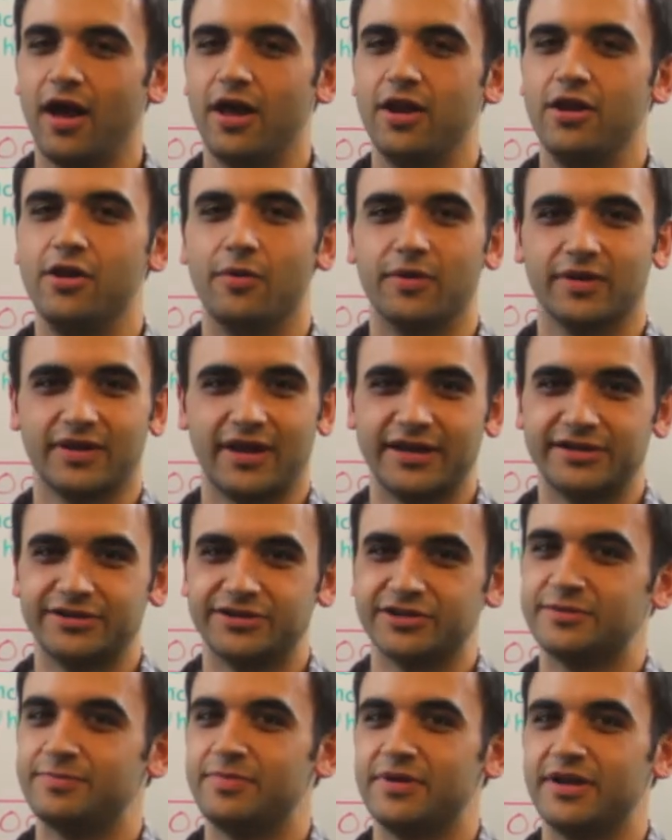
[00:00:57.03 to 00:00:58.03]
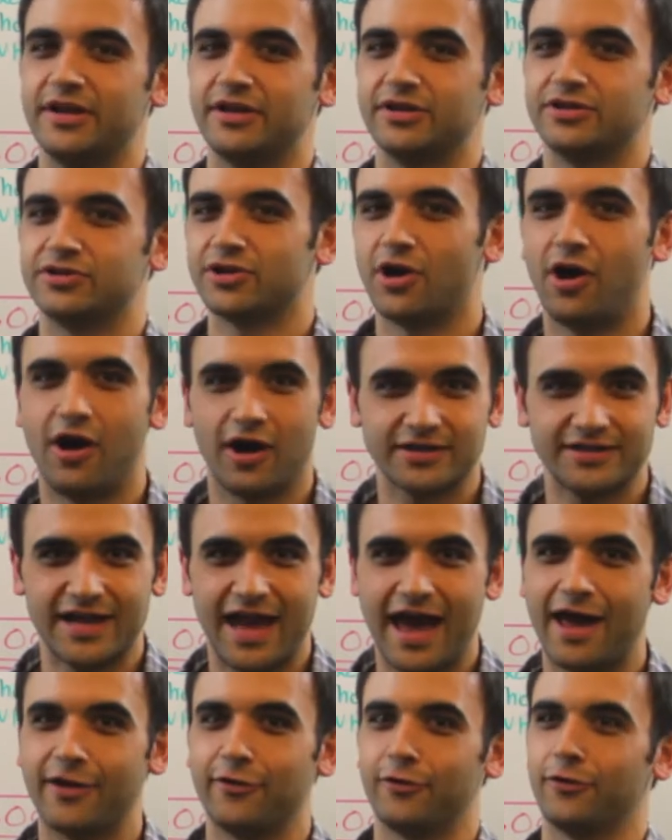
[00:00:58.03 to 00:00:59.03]
No one likes just being talked
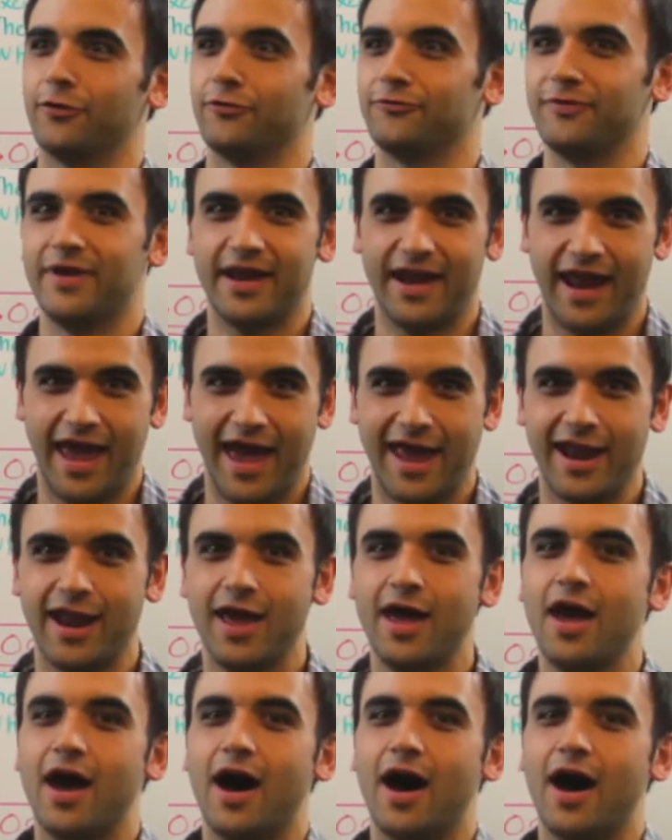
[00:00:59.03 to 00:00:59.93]
at or written at.